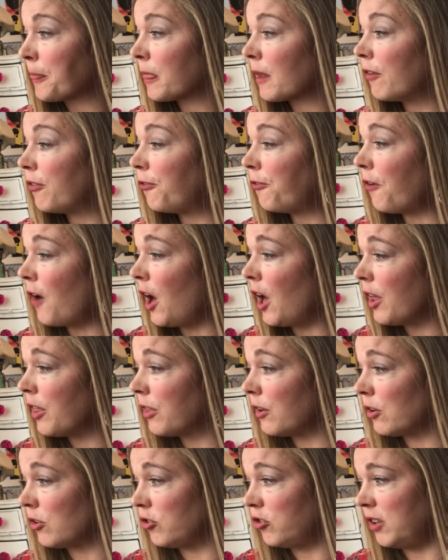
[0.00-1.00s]

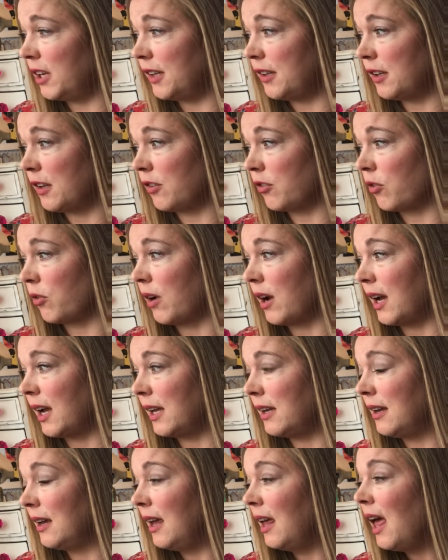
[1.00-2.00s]
"Father," Jesus
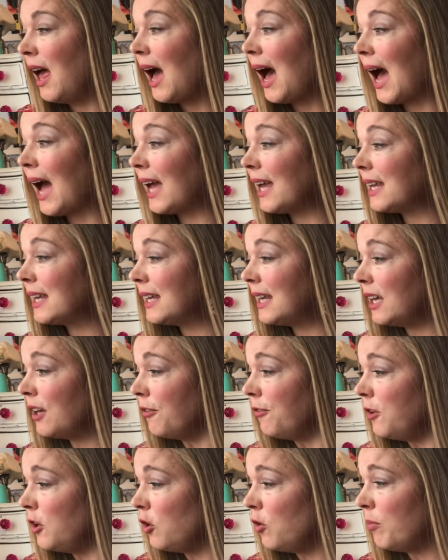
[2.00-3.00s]
cried, "I
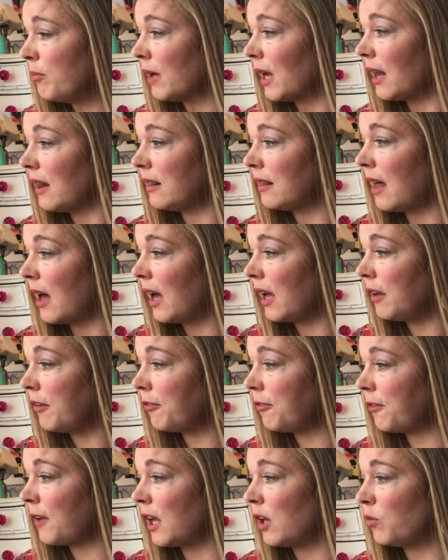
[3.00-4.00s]
give you my
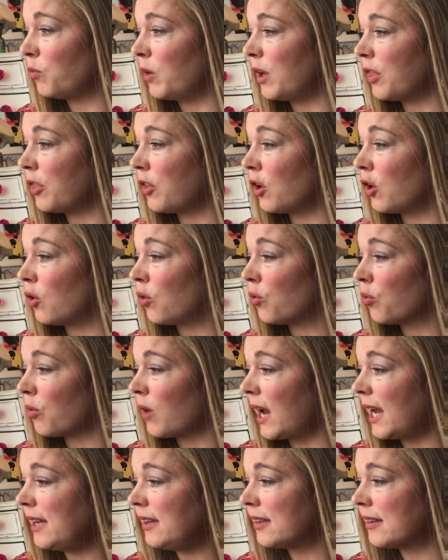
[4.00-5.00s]
life," and with a
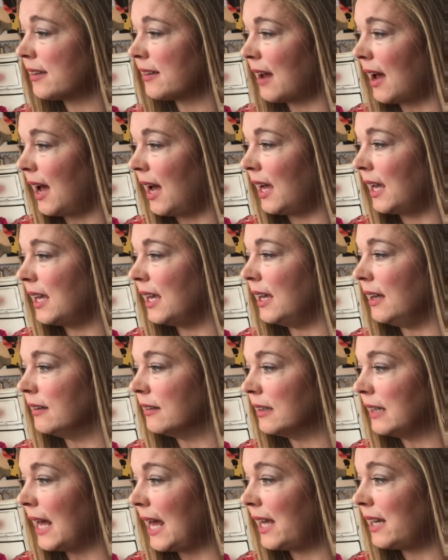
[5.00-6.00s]
great sigh he
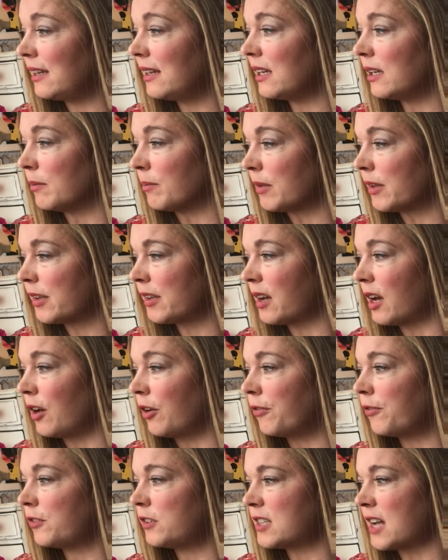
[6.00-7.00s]
let
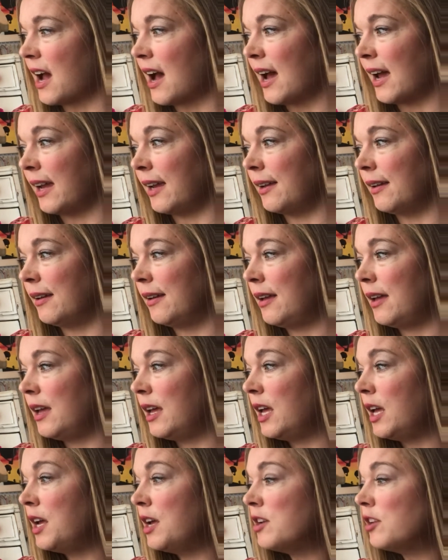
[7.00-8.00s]
himself die.
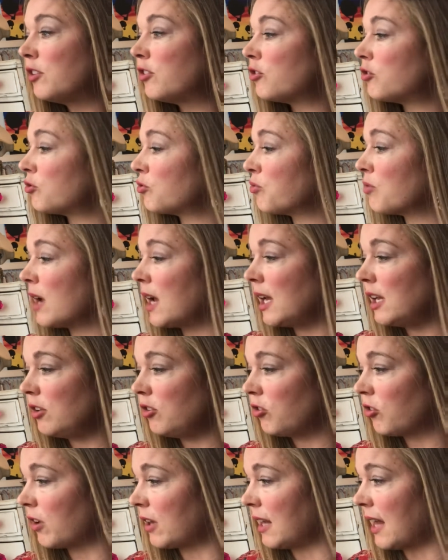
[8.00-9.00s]

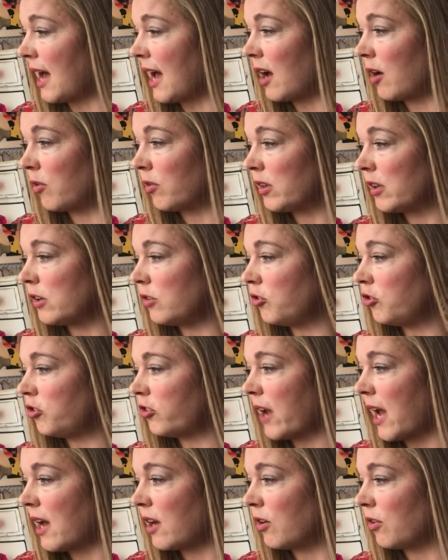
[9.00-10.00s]
Strange clouds and
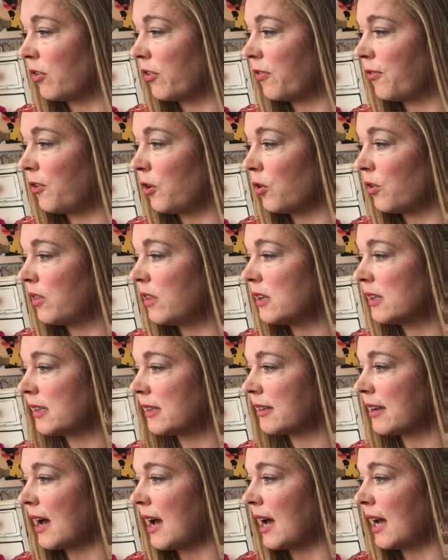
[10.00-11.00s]
shadows filled the
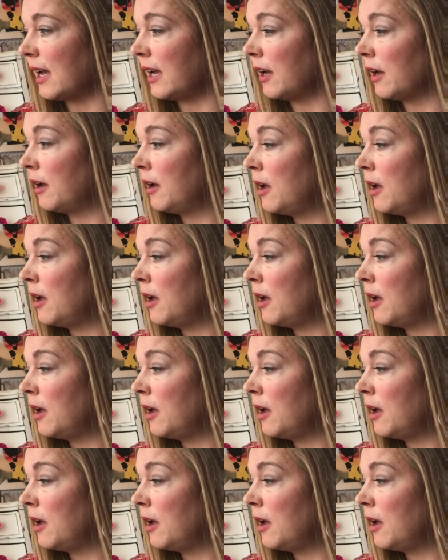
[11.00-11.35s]
sky,